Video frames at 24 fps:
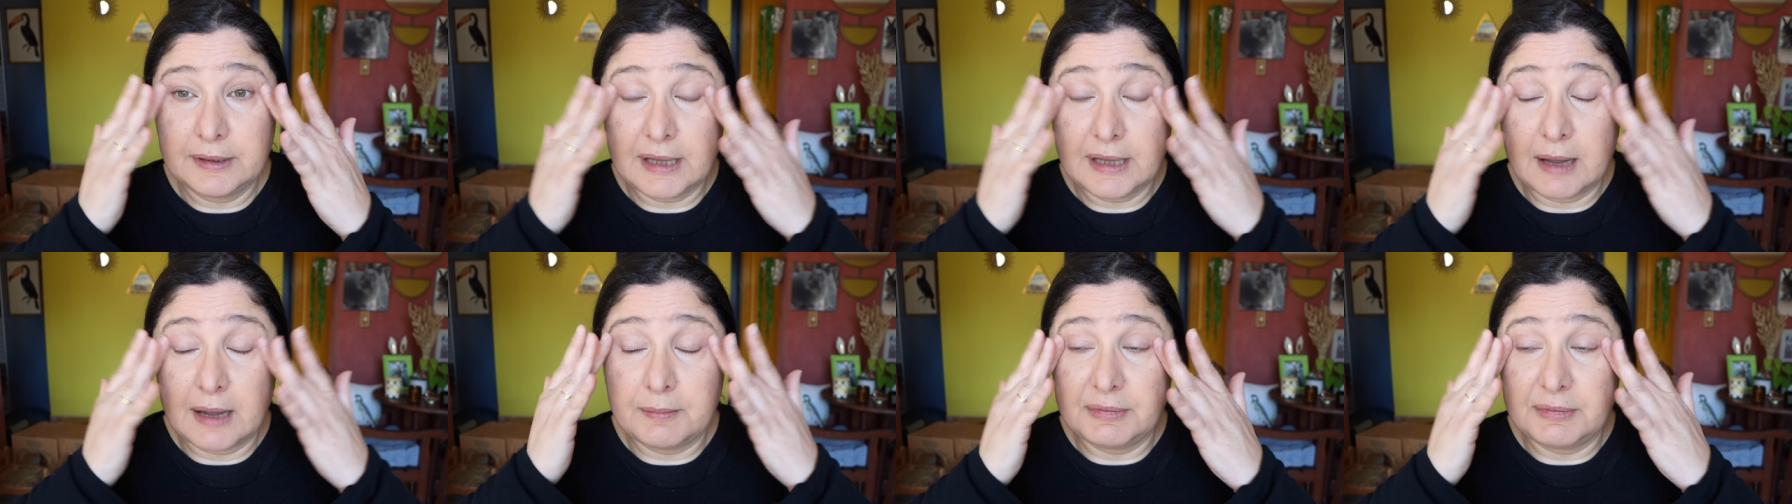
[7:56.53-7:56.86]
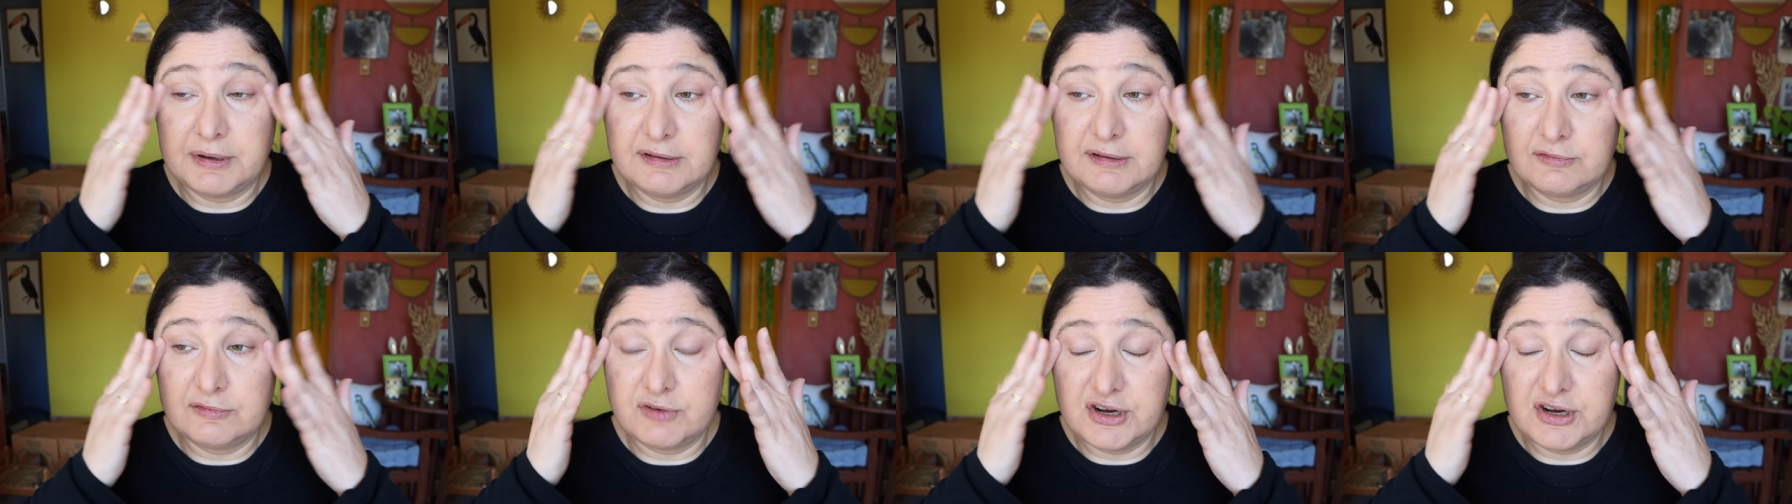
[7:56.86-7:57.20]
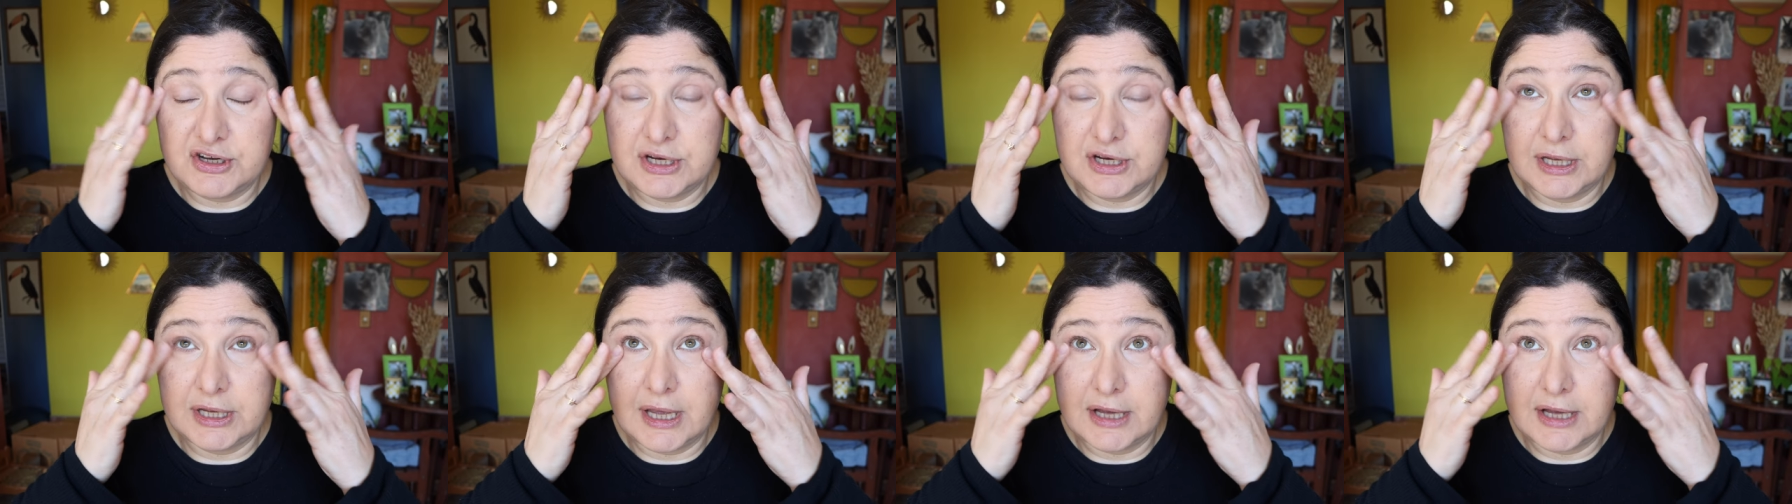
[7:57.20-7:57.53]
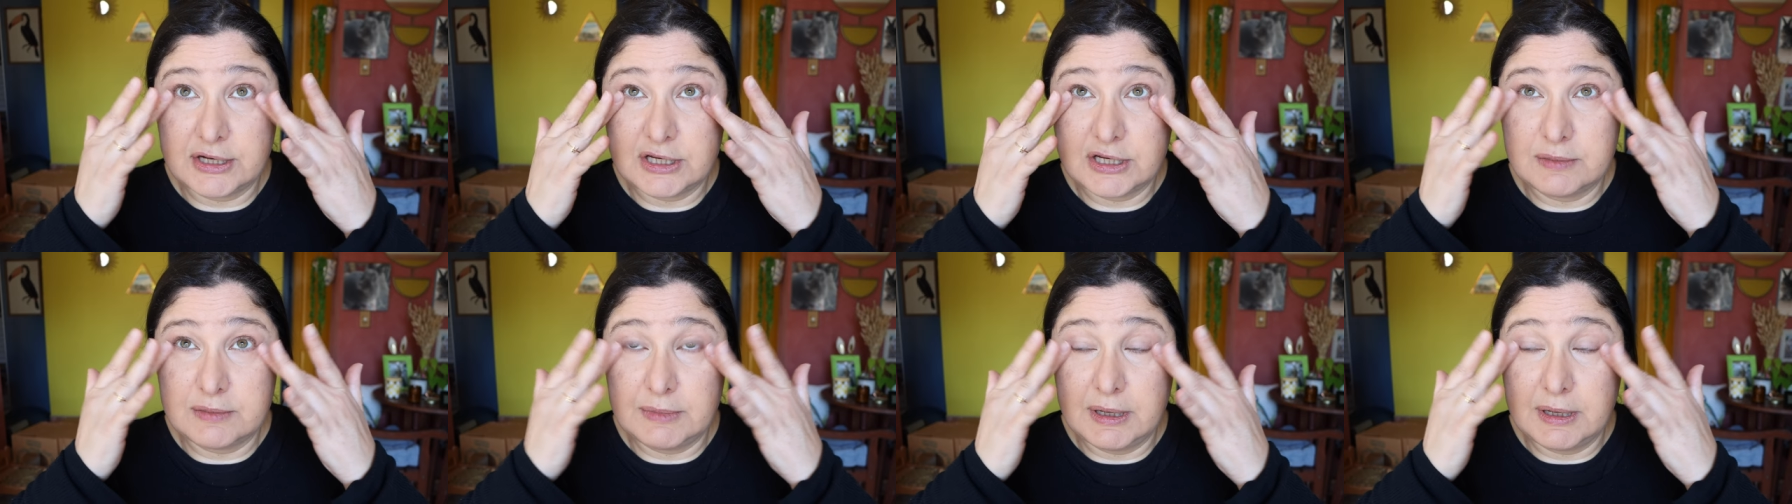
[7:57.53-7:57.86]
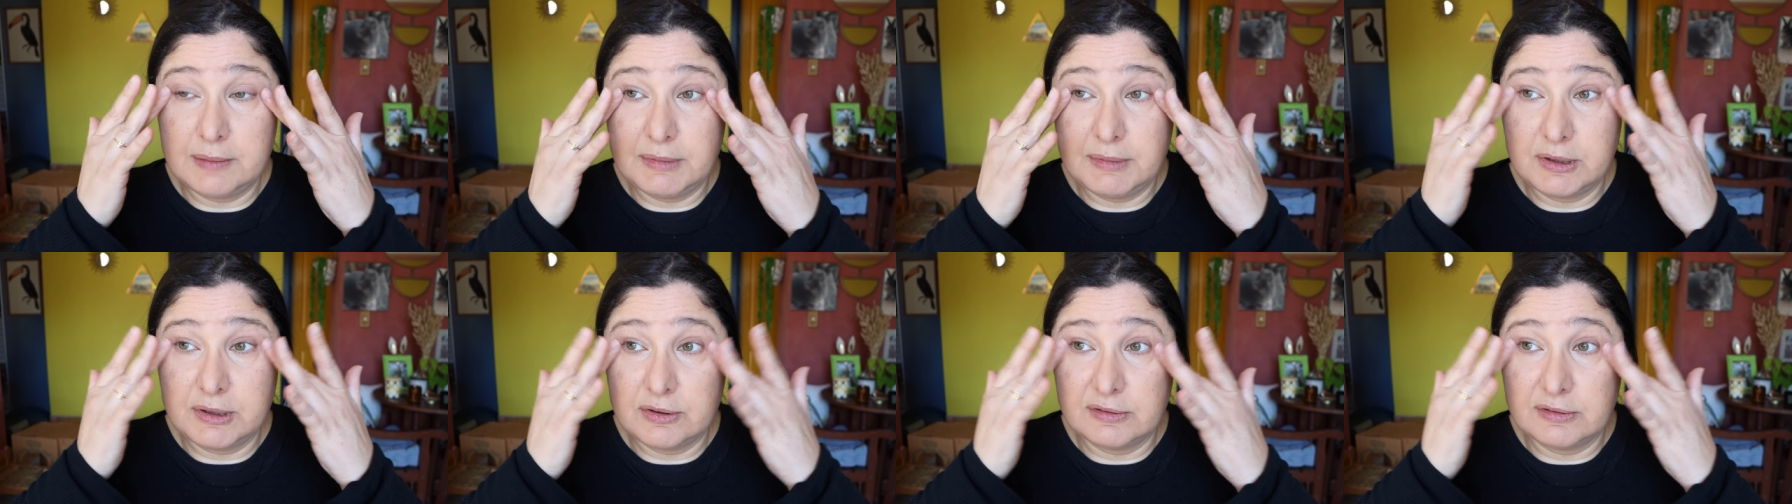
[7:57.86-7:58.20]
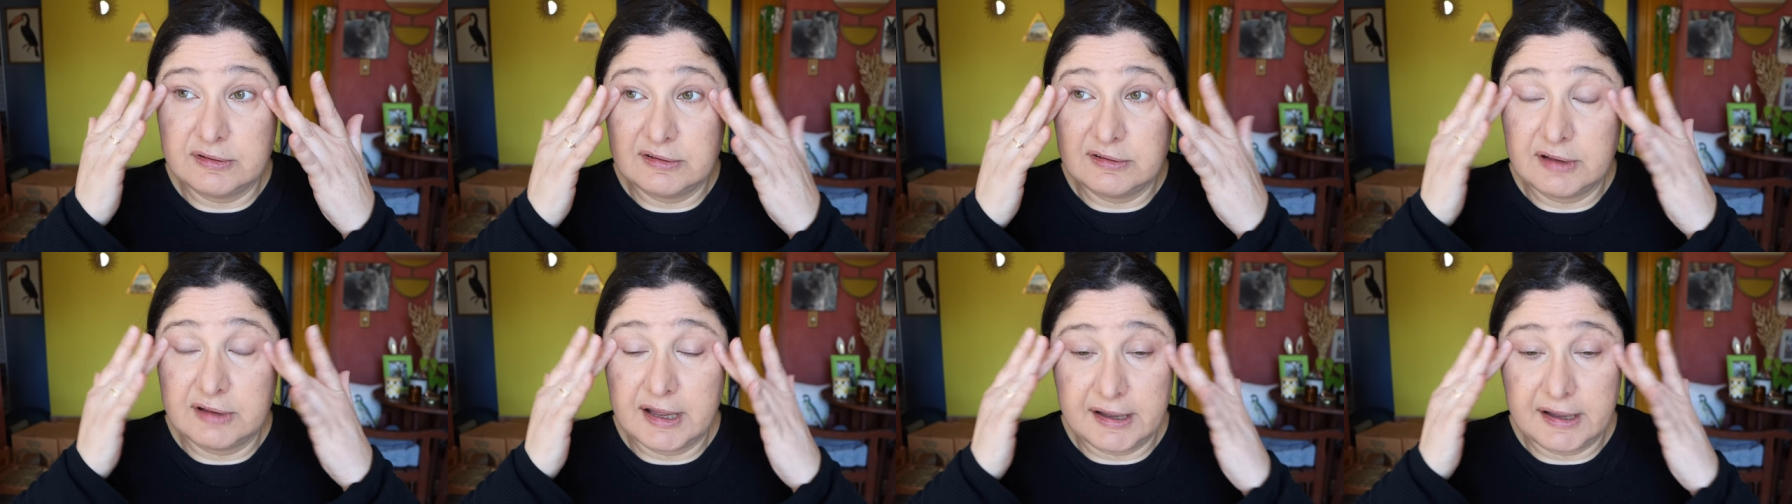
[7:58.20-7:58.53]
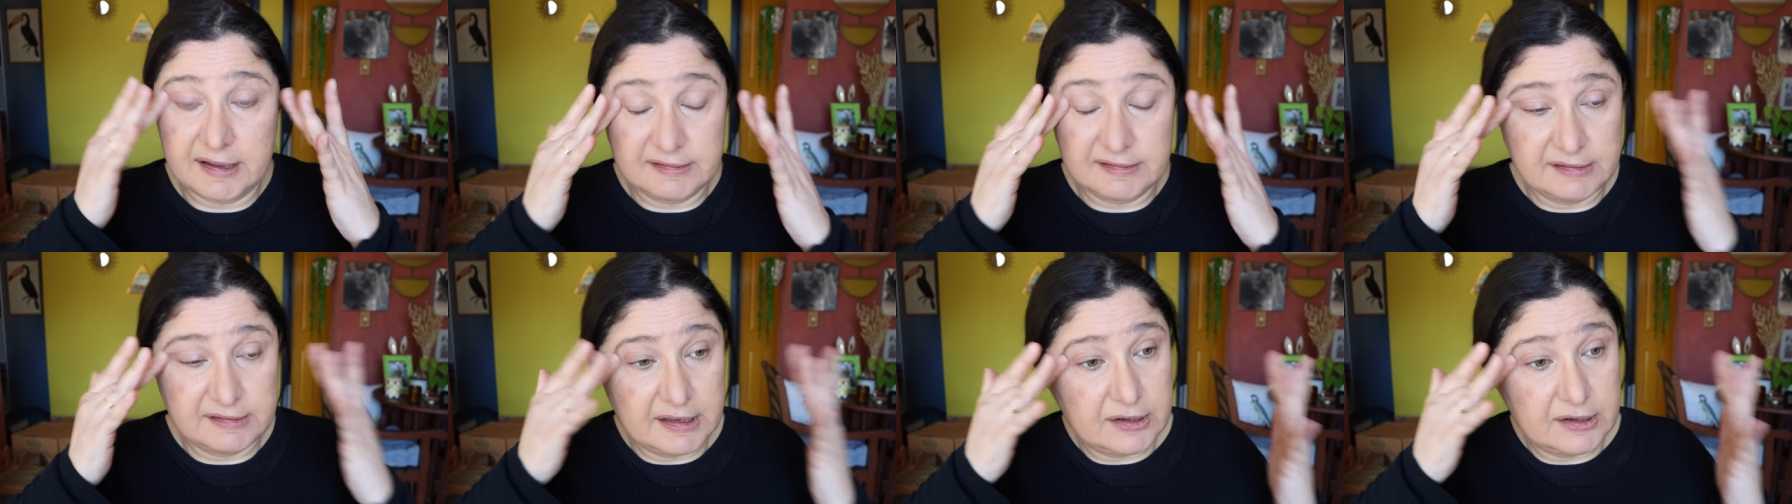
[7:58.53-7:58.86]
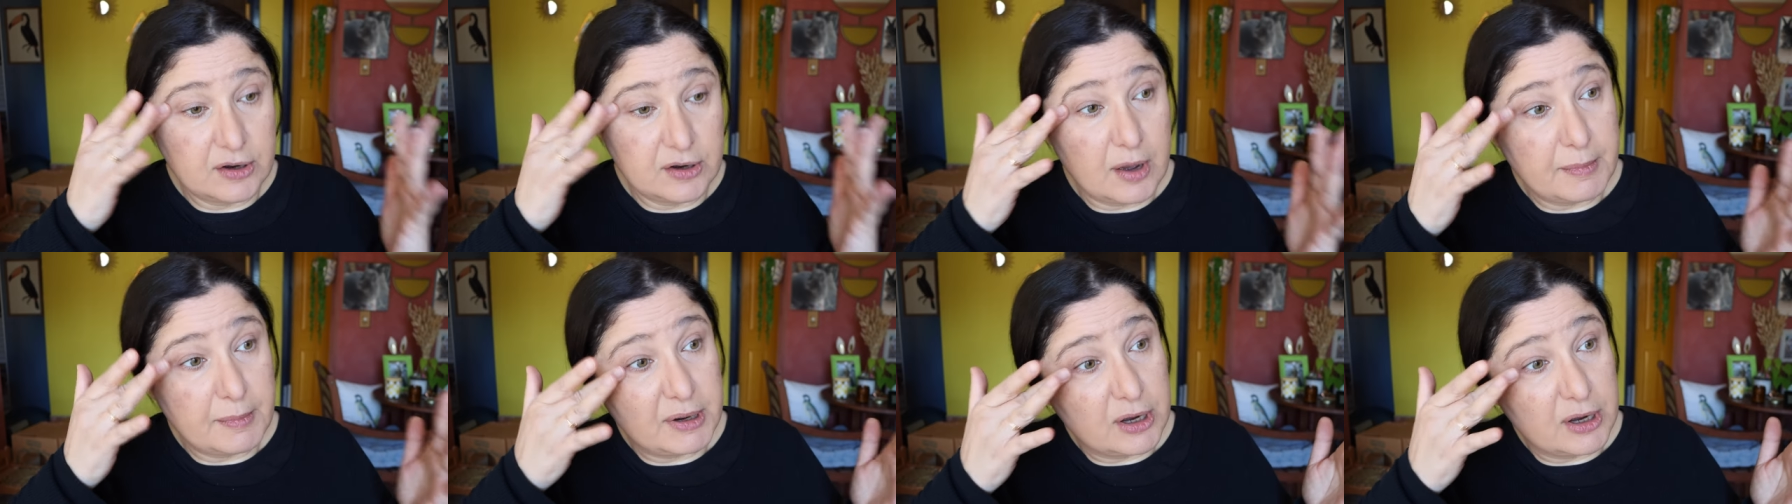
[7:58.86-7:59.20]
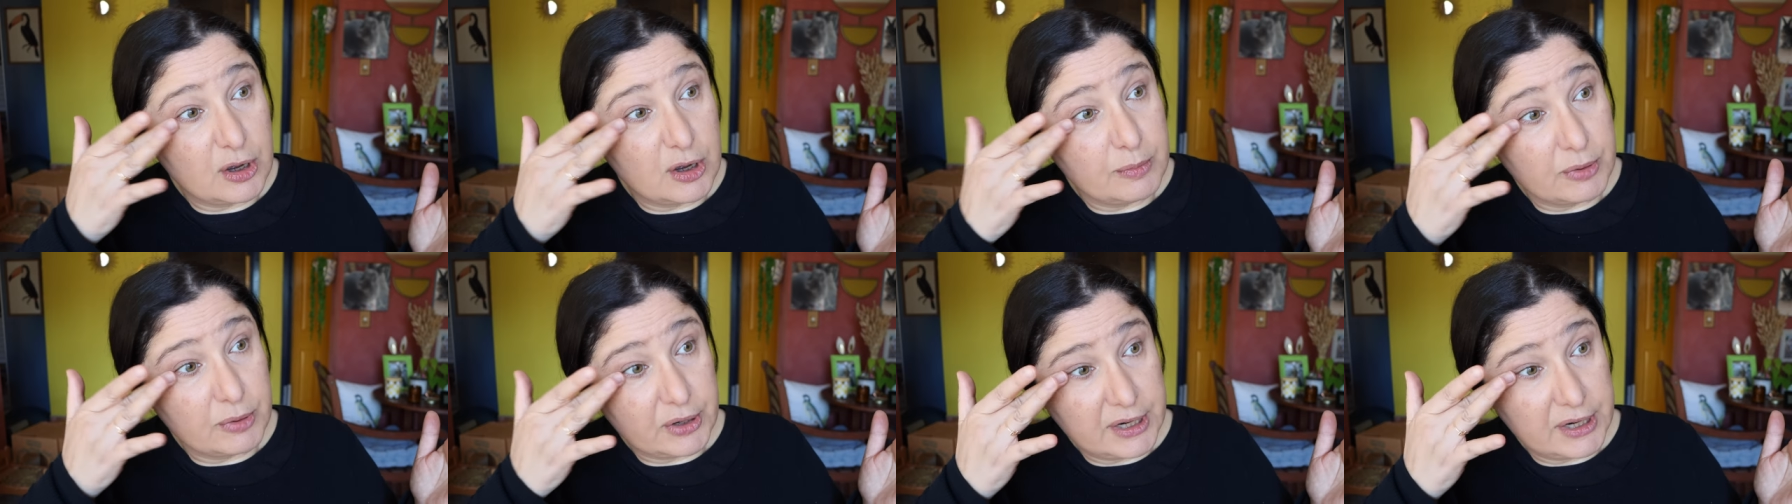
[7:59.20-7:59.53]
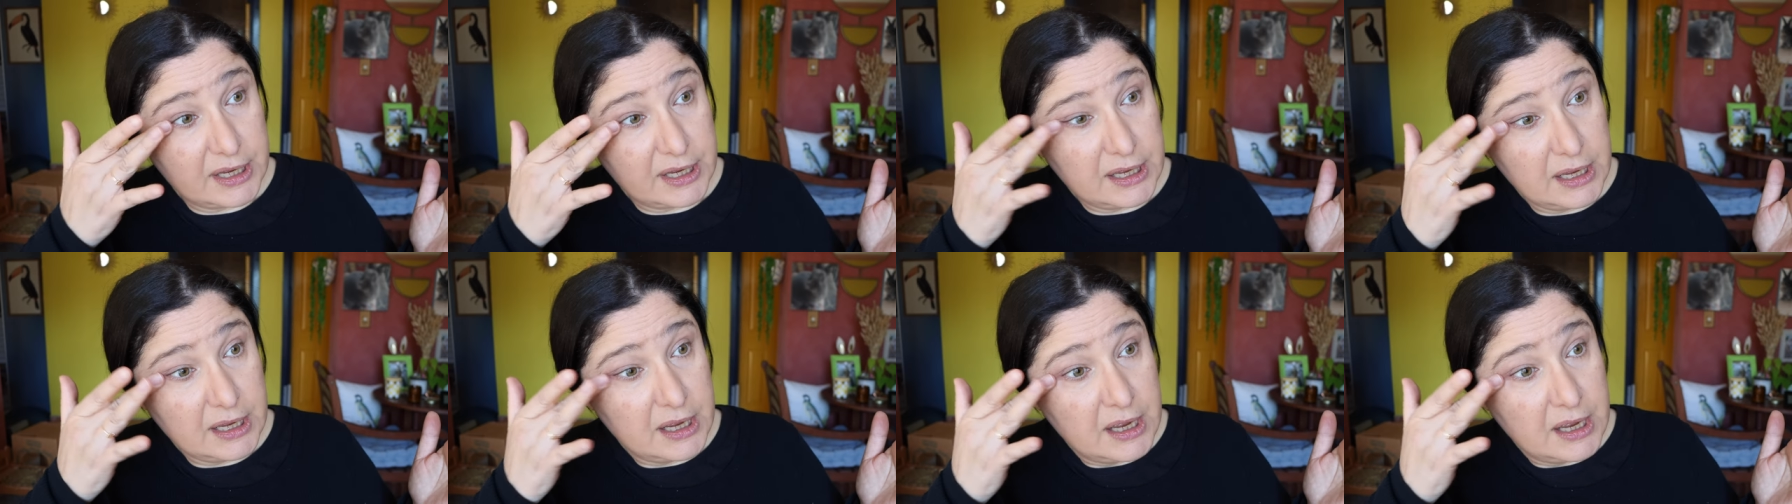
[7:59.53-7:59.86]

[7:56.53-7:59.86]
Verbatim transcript: companies reaching out to me because, like I said, I'm a nobody